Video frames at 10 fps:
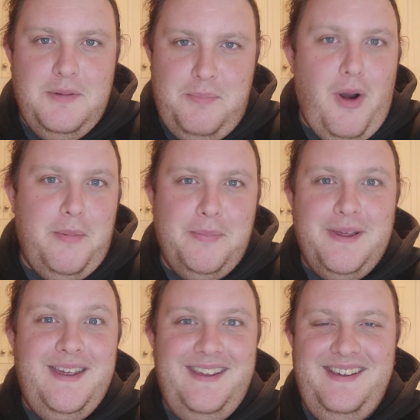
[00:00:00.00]

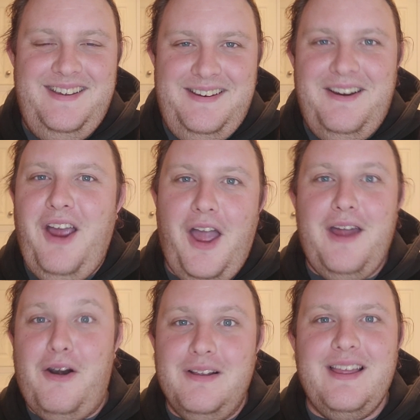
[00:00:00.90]
probably
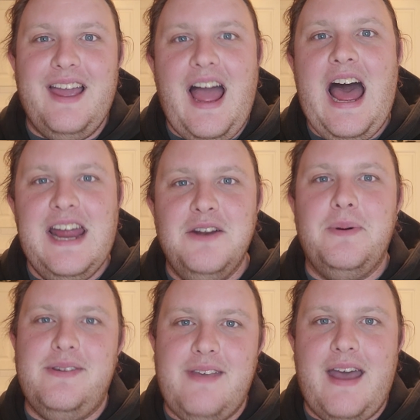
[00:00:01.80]
are like, I know
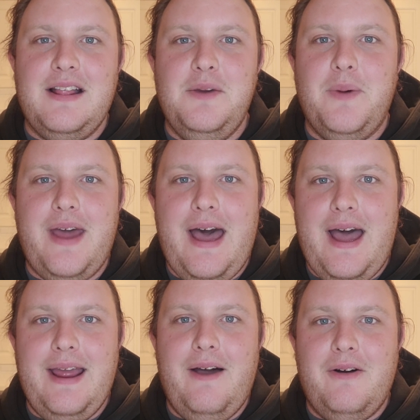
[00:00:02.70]
exactly what a
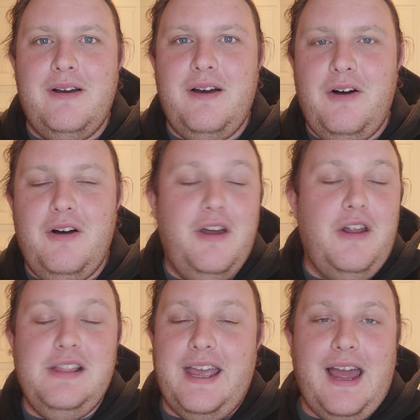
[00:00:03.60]
high alcohol,
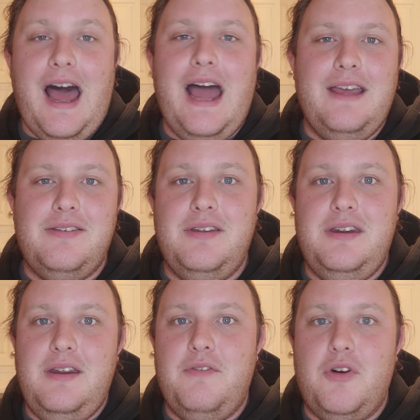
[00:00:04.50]
like a high
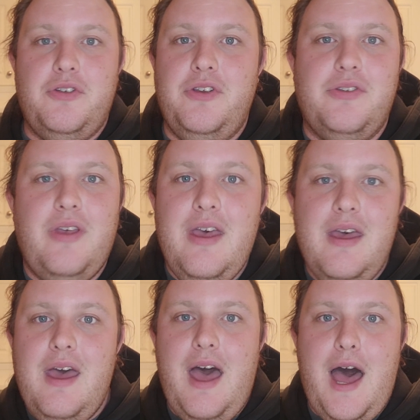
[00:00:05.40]
acidity versus
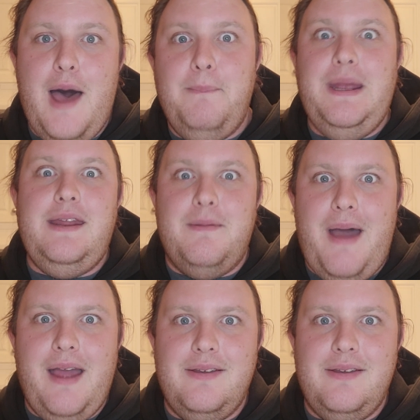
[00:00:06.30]
a medium high